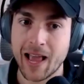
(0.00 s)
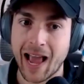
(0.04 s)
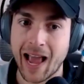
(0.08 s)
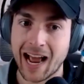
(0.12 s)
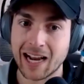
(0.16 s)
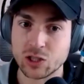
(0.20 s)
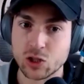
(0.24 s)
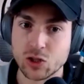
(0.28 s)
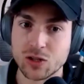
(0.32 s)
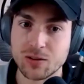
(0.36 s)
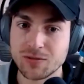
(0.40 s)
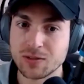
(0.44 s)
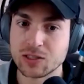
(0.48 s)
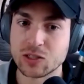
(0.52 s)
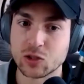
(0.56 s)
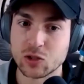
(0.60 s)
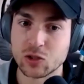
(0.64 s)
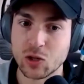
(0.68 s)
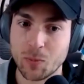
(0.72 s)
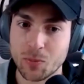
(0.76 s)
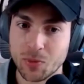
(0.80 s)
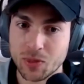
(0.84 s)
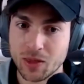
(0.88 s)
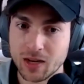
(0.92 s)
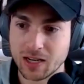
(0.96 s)
Achieving
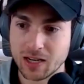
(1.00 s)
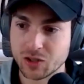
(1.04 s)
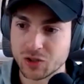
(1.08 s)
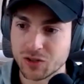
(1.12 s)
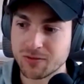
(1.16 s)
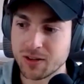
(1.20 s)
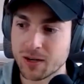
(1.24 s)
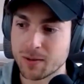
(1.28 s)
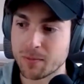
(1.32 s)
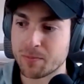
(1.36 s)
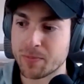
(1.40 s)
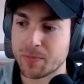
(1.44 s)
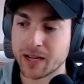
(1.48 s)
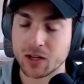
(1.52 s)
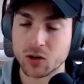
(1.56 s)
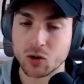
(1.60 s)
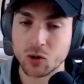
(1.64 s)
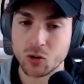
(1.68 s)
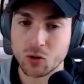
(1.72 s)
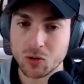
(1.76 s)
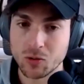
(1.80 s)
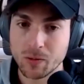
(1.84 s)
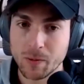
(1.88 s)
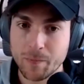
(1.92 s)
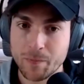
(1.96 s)
a big
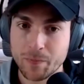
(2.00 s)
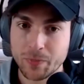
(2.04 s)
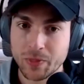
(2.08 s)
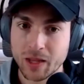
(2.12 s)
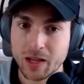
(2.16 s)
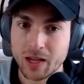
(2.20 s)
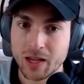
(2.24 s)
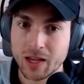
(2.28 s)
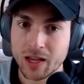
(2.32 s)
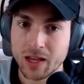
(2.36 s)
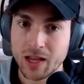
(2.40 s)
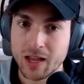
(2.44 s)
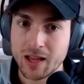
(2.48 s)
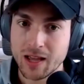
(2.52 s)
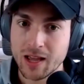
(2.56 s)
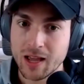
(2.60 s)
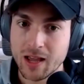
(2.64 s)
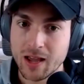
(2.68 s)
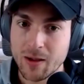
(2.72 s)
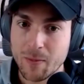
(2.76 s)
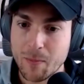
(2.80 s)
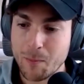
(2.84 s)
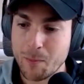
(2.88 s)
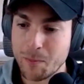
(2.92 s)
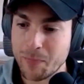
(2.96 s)
goal,
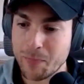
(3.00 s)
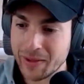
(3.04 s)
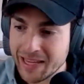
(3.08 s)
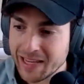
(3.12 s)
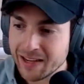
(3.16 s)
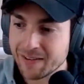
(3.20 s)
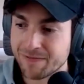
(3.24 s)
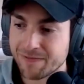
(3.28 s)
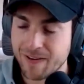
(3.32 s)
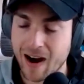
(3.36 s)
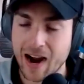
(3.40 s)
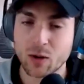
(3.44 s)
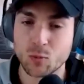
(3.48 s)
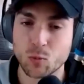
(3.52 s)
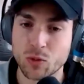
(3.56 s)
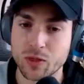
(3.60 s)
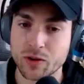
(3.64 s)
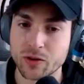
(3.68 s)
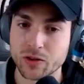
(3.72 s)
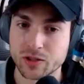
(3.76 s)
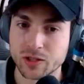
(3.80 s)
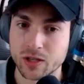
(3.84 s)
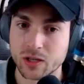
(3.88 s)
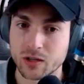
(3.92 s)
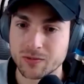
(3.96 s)
being fine with
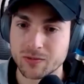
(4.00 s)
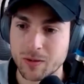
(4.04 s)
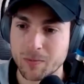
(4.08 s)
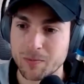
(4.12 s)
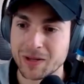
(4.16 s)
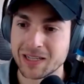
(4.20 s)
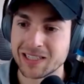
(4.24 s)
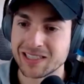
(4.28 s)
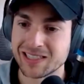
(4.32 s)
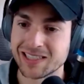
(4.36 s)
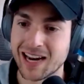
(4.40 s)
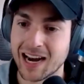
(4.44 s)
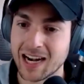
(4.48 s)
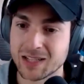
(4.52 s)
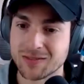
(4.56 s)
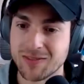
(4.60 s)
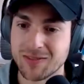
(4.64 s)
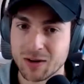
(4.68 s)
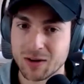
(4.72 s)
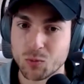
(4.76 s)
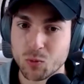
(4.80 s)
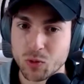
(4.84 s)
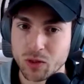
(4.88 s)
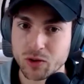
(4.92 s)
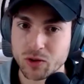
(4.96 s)
yourself and being
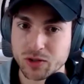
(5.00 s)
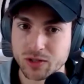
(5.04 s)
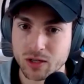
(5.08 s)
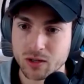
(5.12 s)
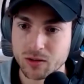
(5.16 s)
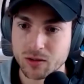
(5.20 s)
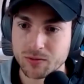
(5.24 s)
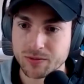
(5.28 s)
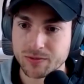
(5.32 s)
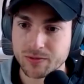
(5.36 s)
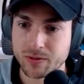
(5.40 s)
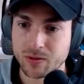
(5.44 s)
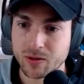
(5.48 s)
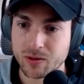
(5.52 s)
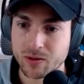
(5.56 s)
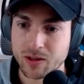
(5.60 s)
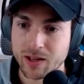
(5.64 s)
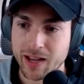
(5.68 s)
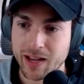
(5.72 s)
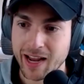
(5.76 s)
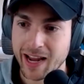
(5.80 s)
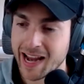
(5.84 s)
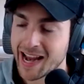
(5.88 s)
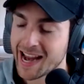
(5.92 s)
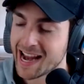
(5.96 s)
satisfied with yourself
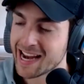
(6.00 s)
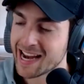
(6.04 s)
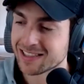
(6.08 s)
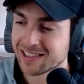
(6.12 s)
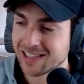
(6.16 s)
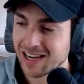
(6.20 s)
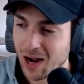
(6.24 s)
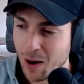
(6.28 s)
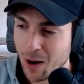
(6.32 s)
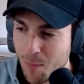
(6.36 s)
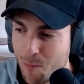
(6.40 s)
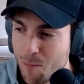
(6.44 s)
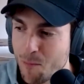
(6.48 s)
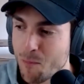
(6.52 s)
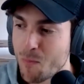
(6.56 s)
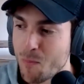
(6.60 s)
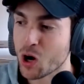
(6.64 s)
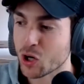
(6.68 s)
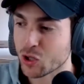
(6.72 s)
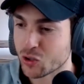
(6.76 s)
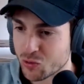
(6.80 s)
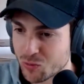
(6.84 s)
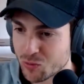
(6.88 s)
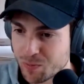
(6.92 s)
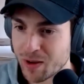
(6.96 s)
is a
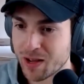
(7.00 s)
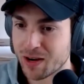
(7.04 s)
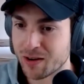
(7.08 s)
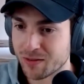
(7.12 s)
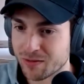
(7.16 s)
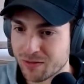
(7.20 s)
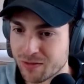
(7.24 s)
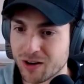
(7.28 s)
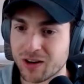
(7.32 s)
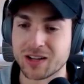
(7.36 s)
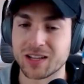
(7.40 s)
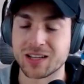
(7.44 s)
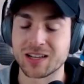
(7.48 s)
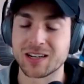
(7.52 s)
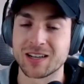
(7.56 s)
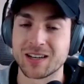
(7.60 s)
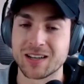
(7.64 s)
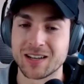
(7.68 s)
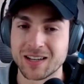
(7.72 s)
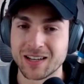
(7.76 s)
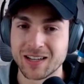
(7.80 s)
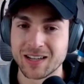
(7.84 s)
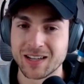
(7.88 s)
much better fucking